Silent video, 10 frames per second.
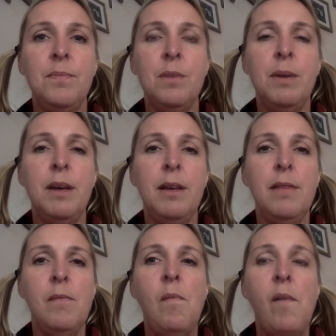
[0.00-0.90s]
But
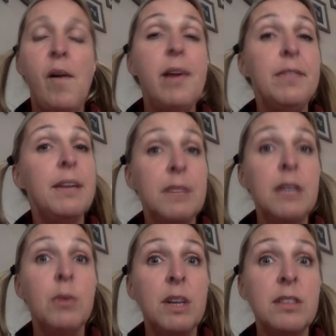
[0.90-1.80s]
if you have any
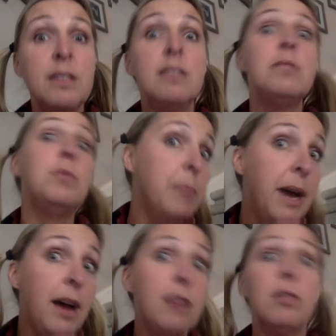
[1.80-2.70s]
questions with
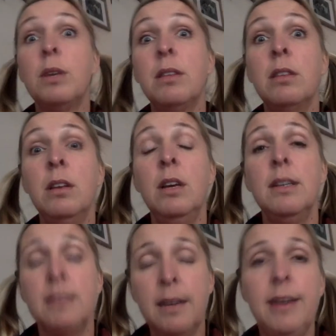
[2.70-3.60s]
math or with
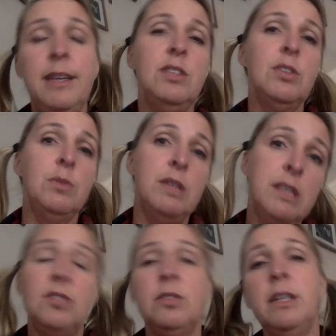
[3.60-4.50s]
science or with
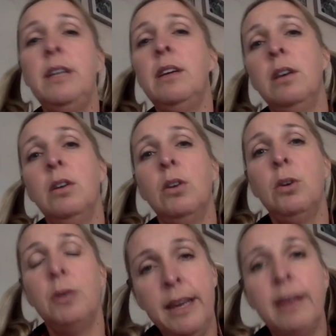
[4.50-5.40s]
history or
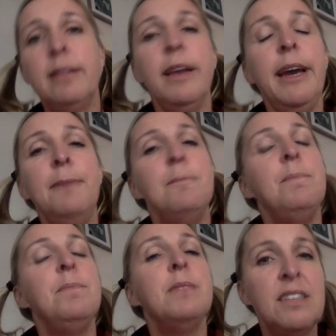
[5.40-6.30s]
with ELA,
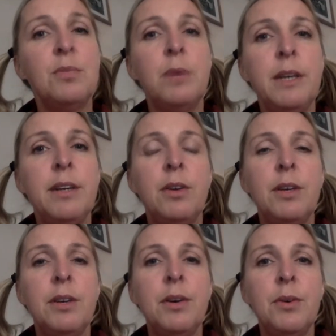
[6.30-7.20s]
that's where you go. You
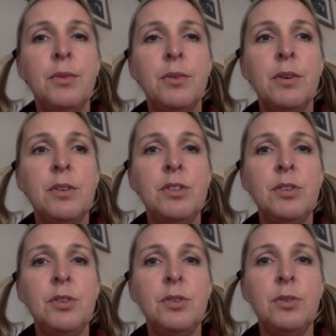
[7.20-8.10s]
go over
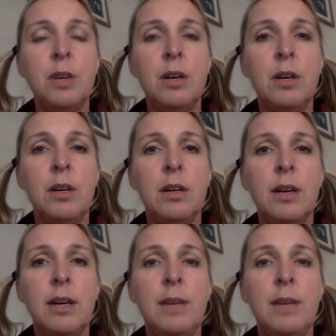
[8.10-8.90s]
to our